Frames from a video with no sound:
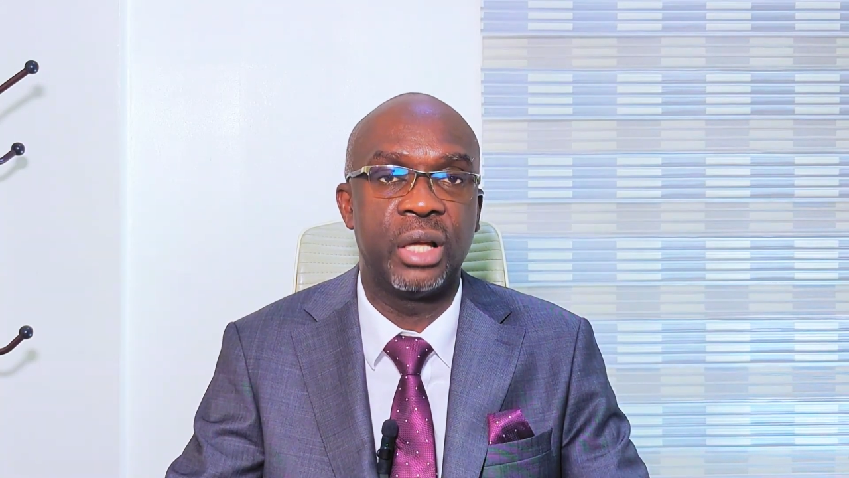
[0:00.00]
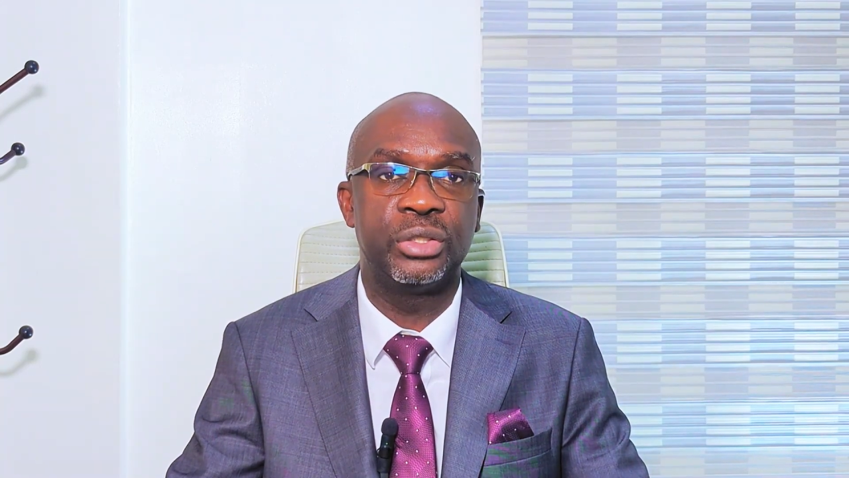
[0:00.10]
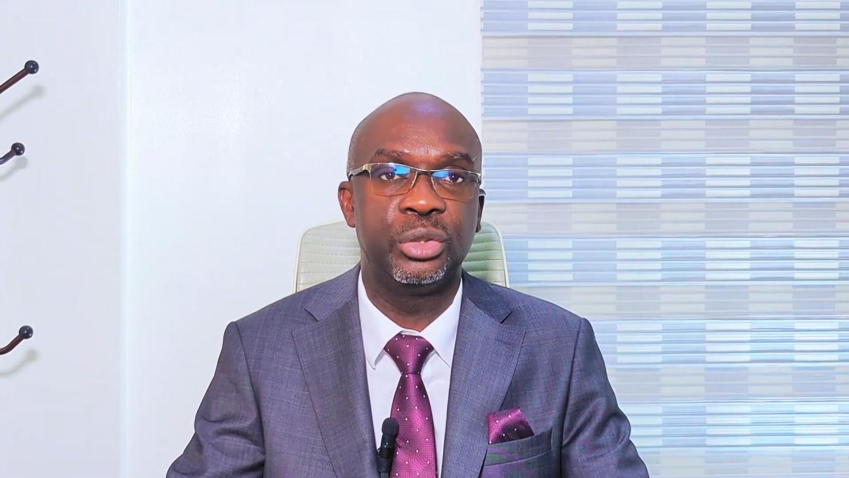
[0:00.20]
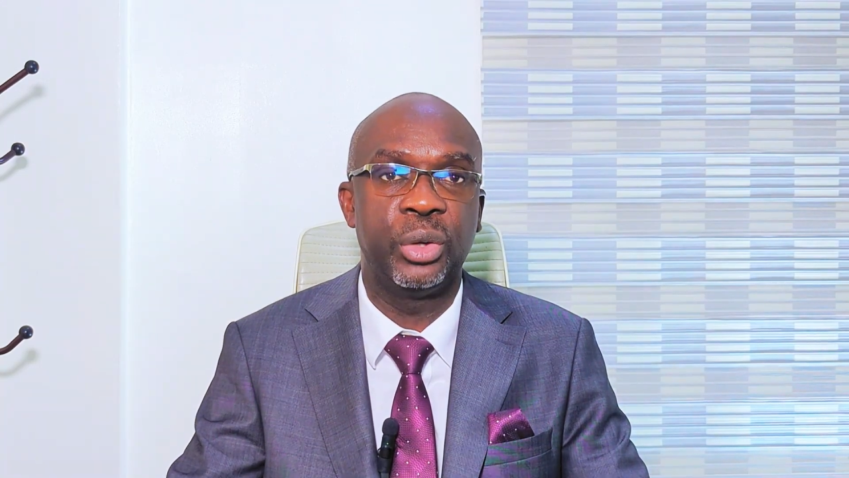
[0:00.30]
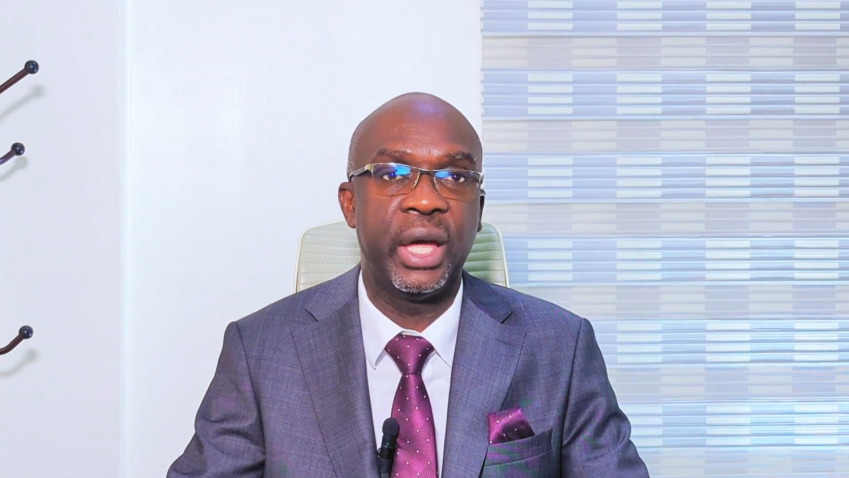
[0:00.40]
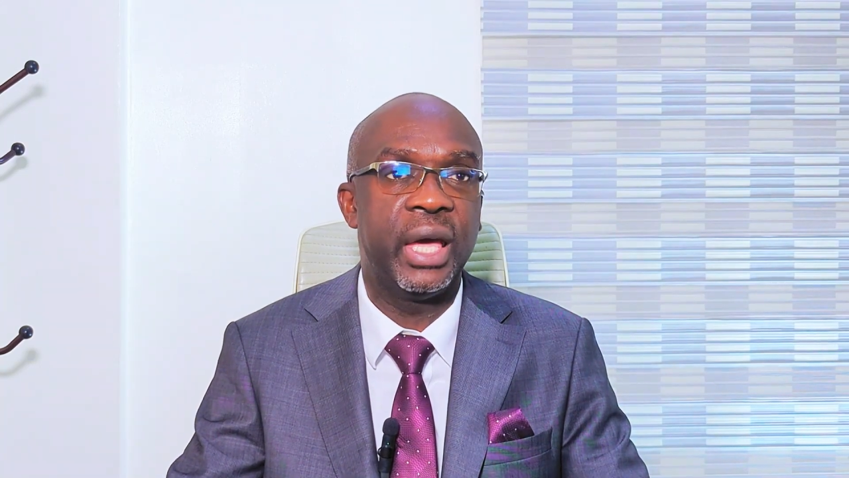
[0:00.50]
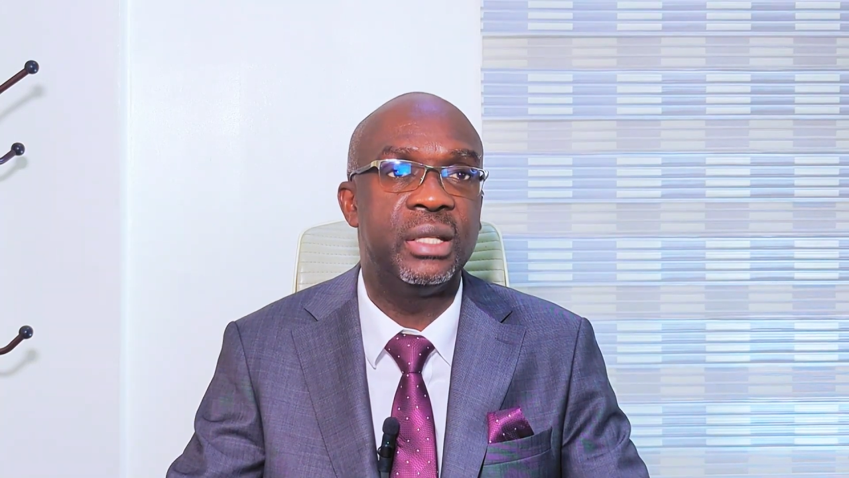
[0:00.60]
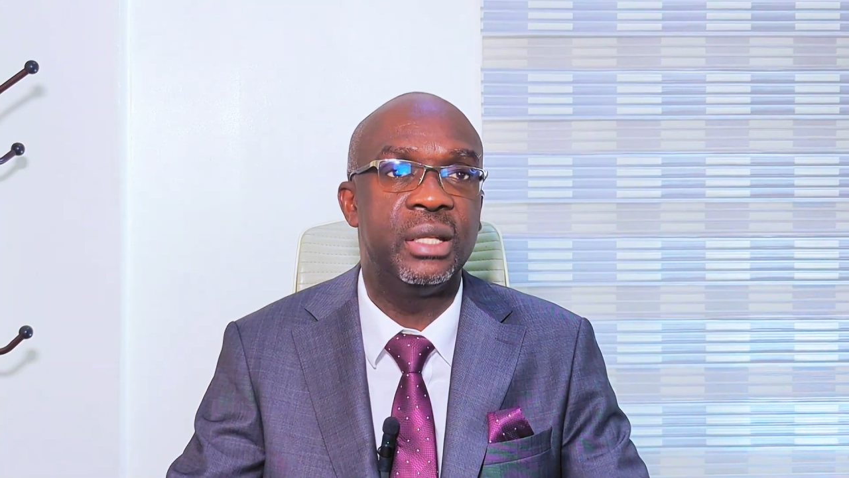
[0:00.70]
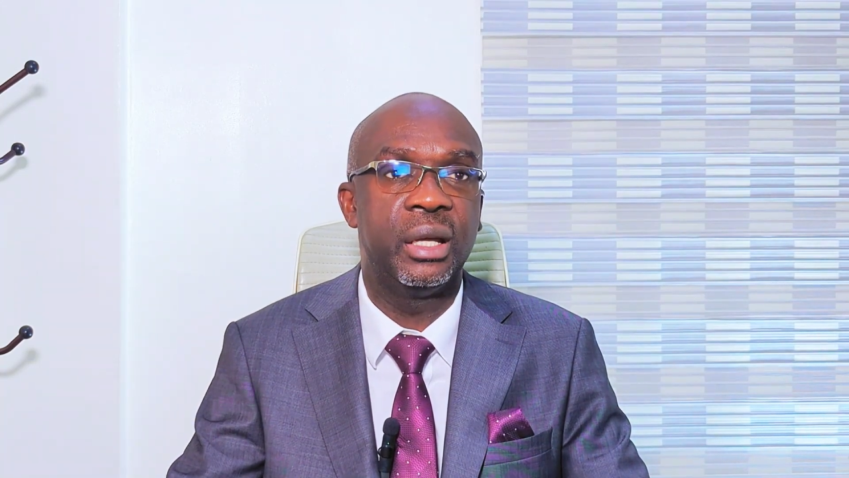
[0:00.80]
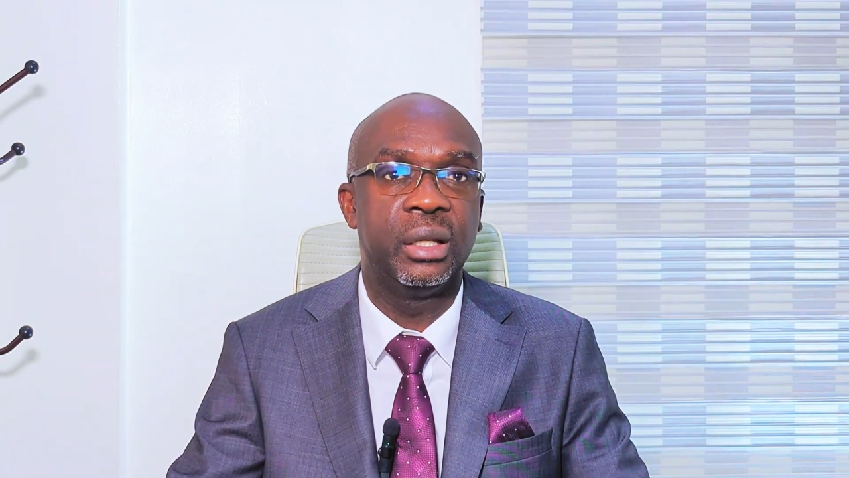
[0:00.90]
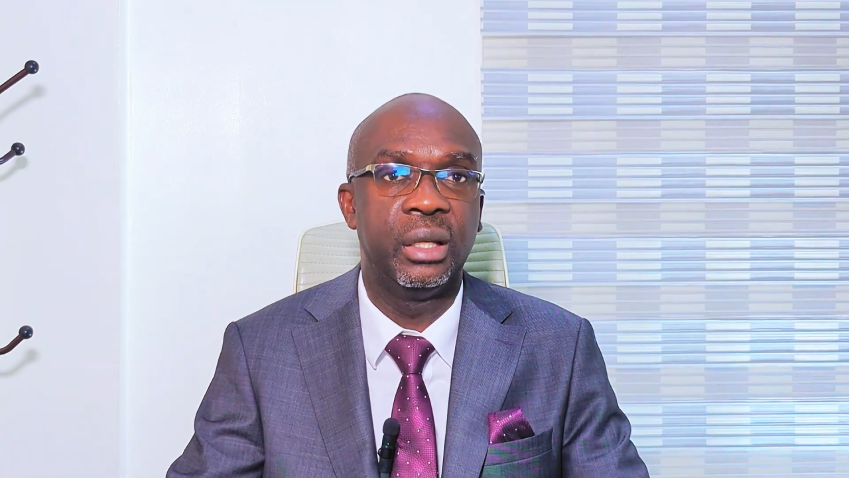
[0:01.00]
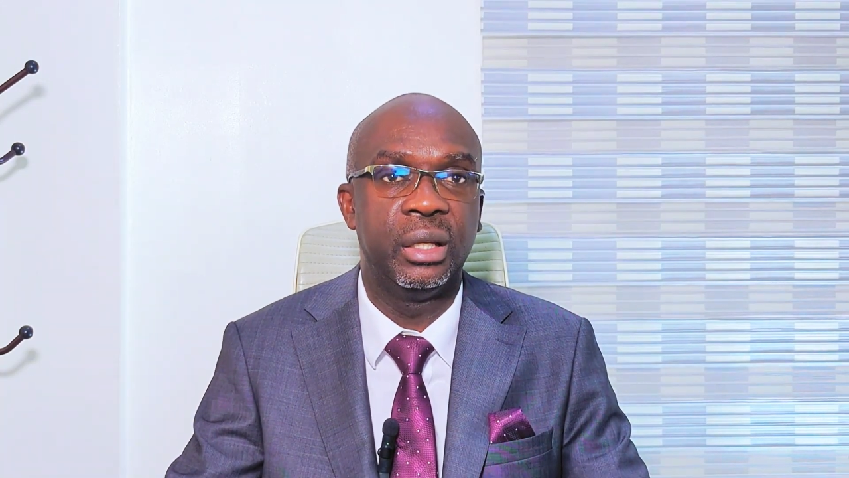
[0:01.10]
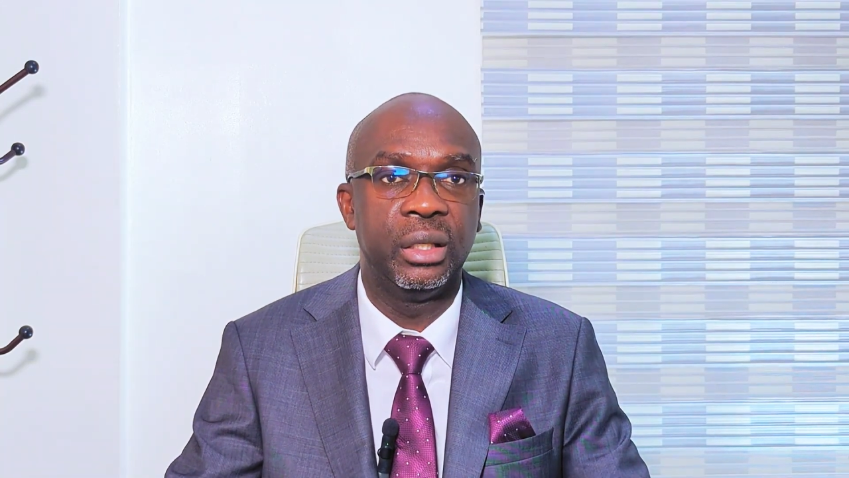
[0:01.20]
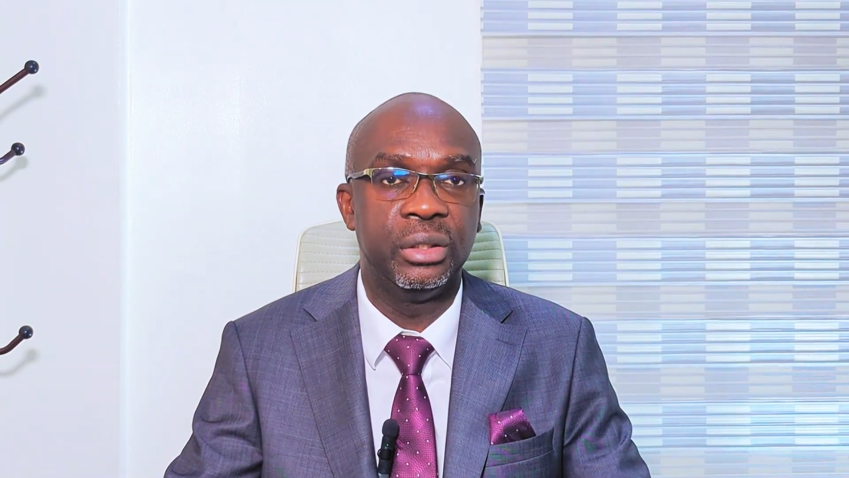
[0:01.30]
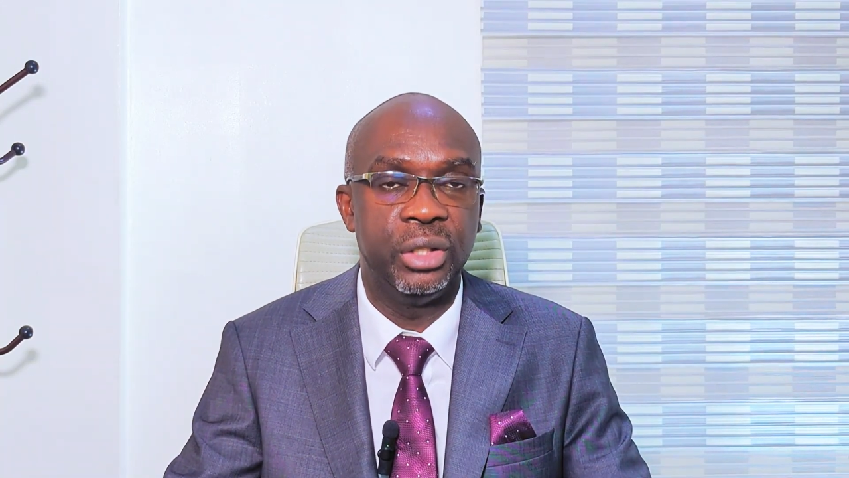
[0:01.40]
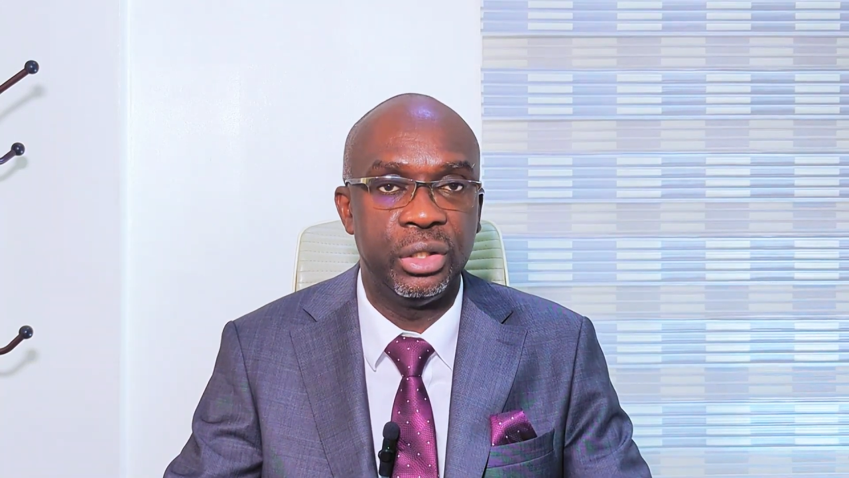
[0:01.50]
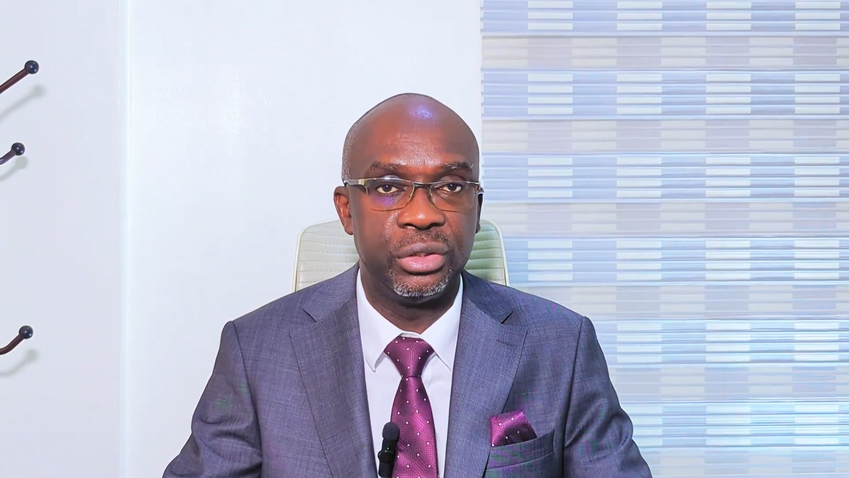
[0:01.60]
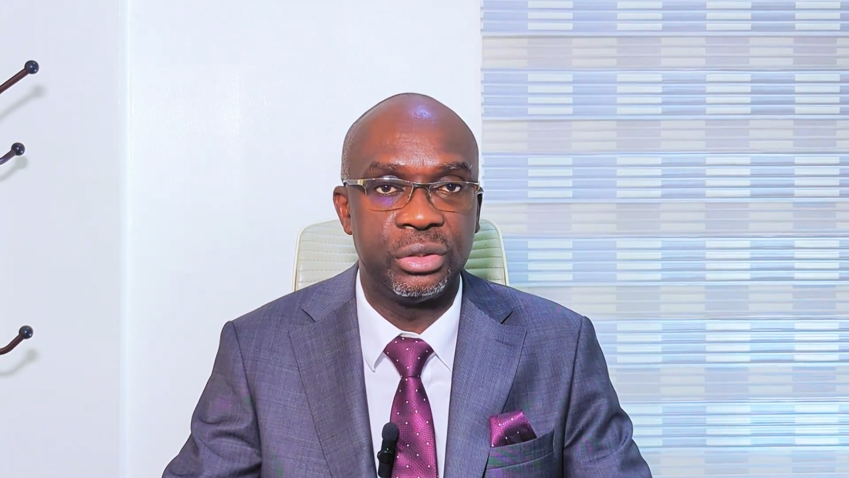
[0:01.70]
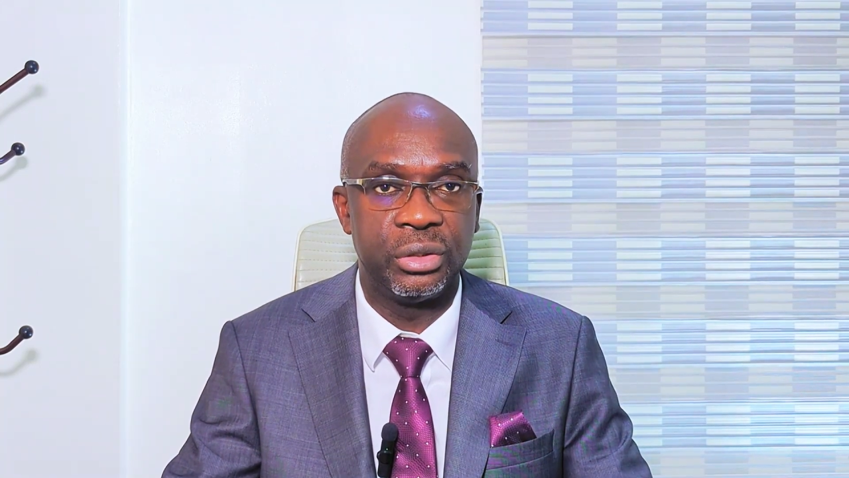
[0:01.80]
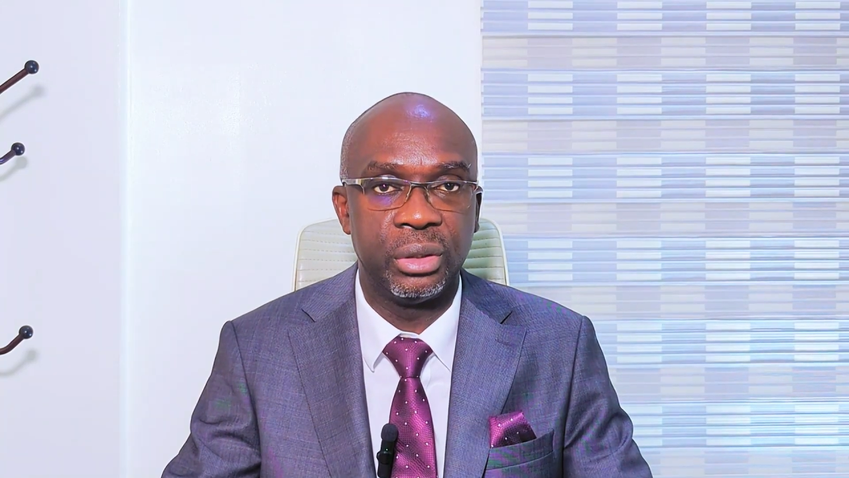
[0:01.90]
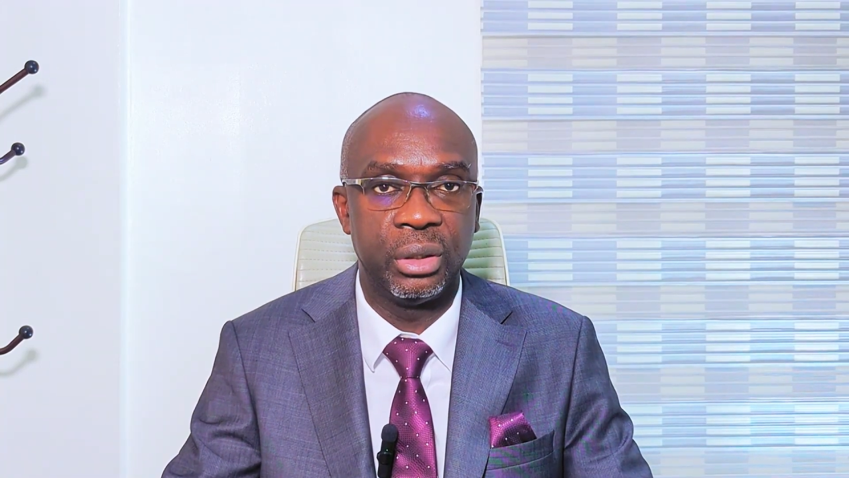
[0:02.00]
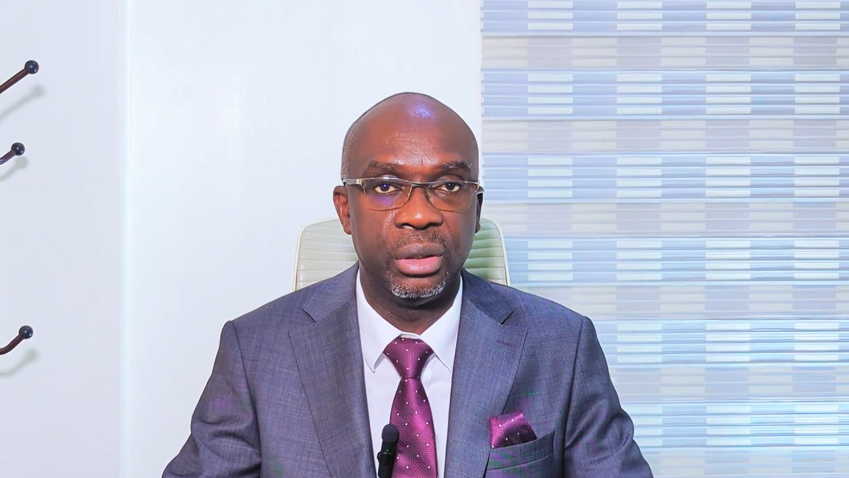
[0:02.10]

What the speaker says: as you end this